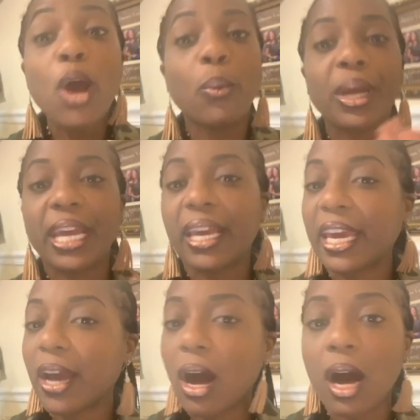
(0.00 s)
When it
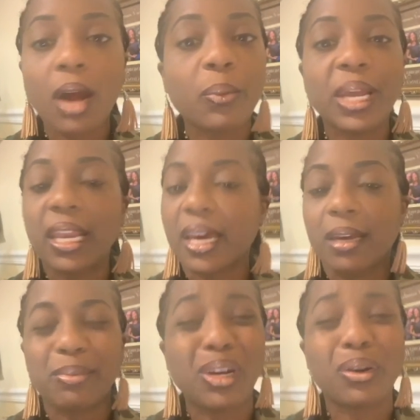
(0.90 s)
get hard, we let
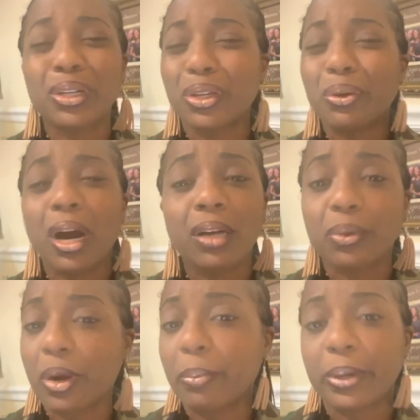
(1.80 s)
him know, "Oh no, you called the
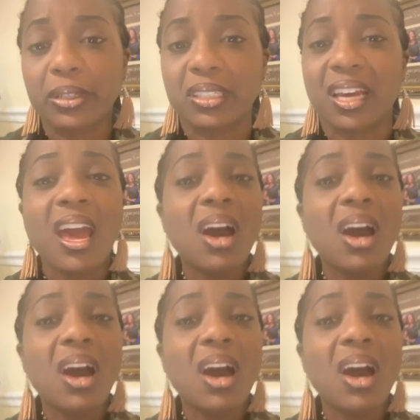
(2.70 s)
wrong person.